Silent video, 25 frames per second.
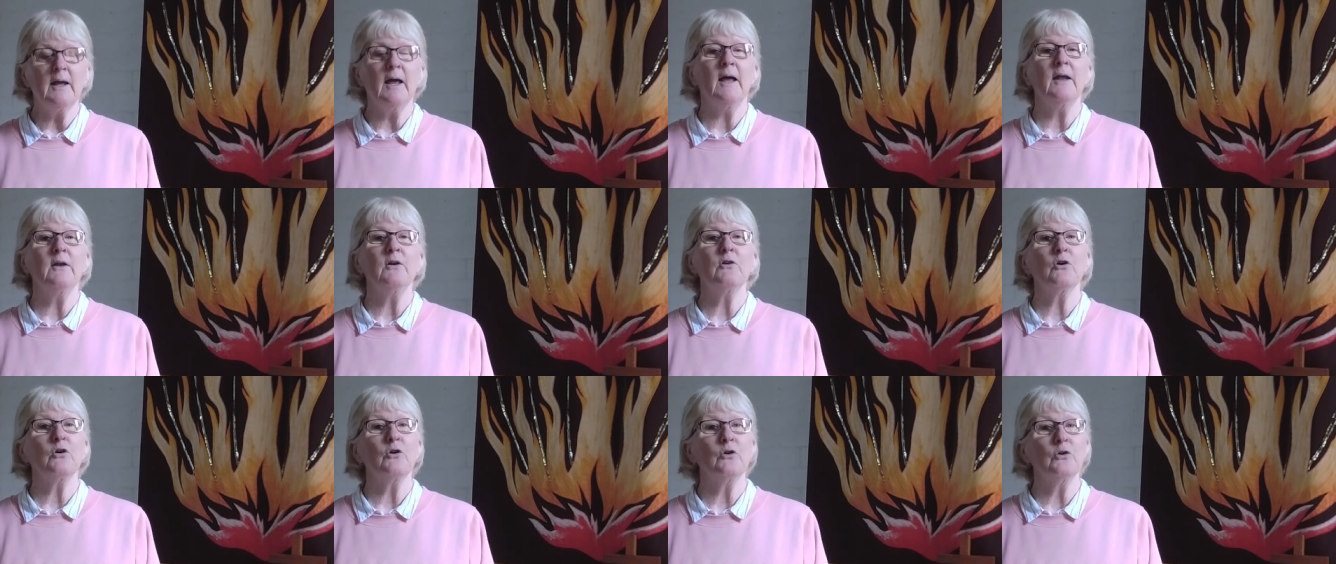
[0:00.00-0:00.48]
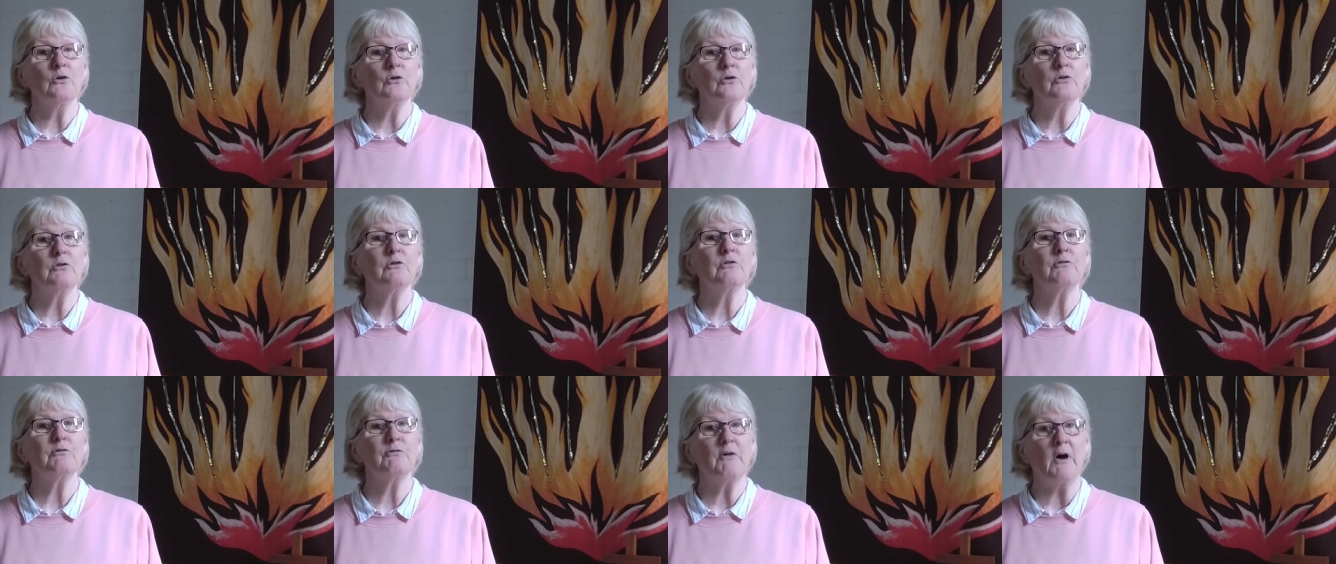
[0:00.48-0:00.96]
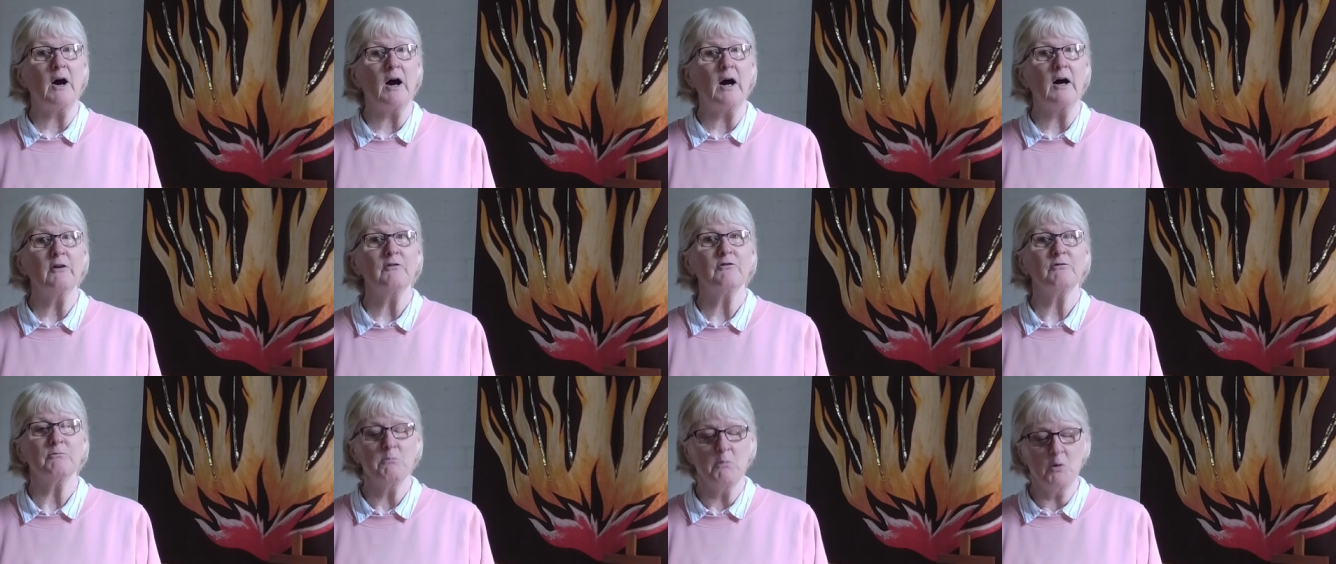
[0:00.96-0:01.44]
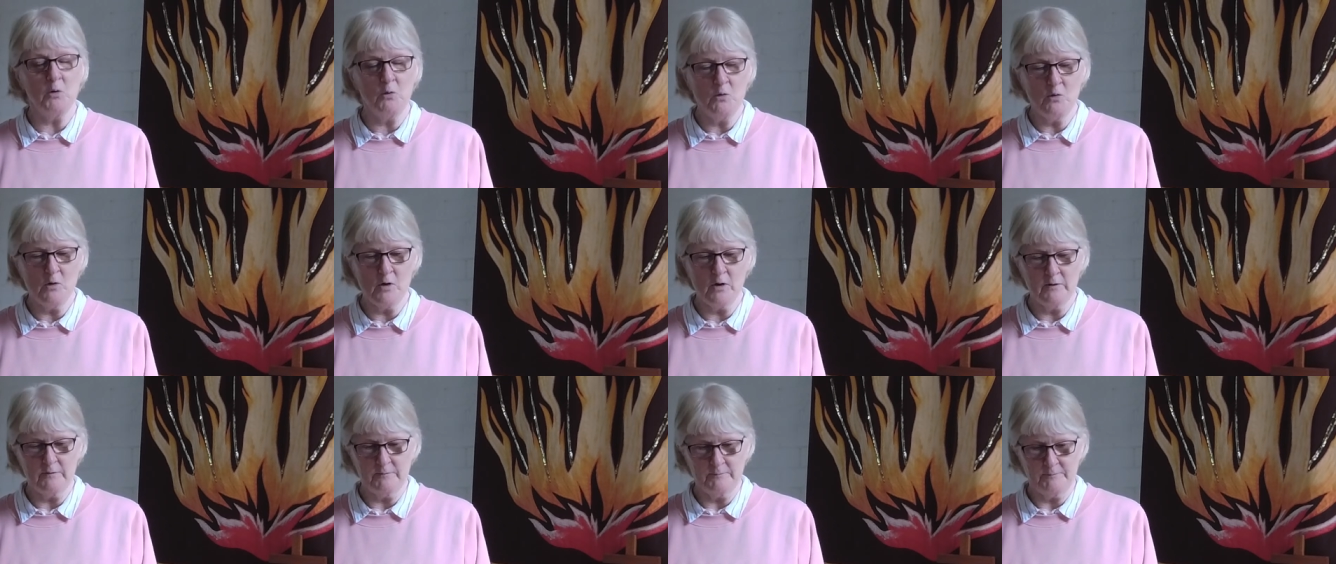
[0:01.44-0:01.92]
and earned five
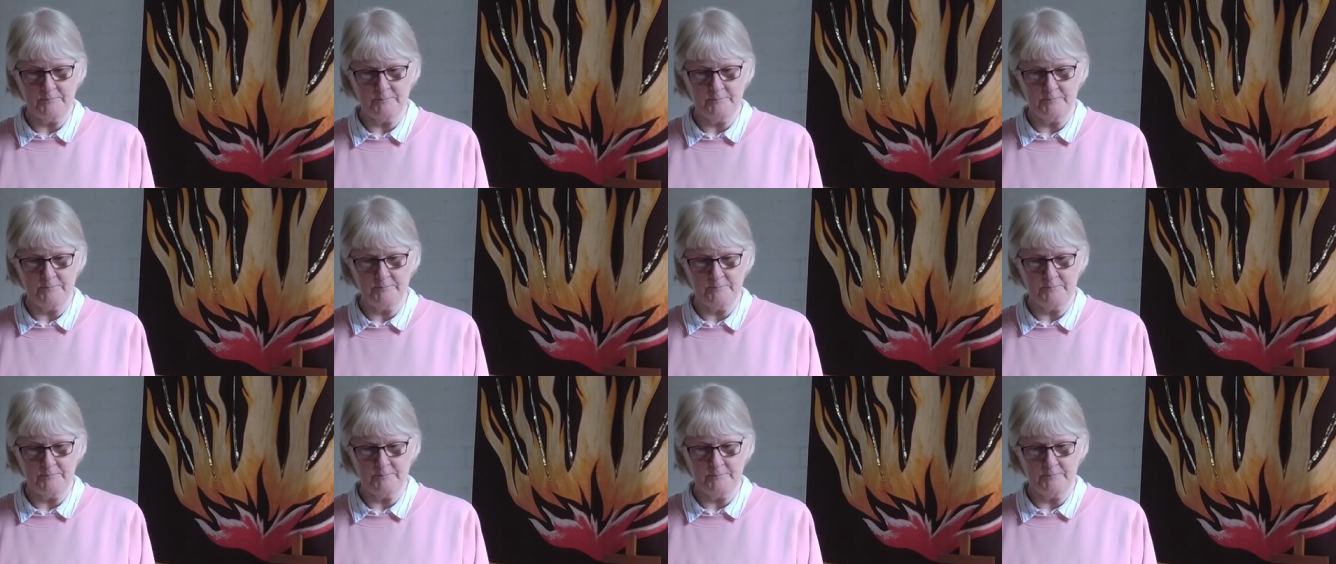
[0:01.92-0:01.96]
more.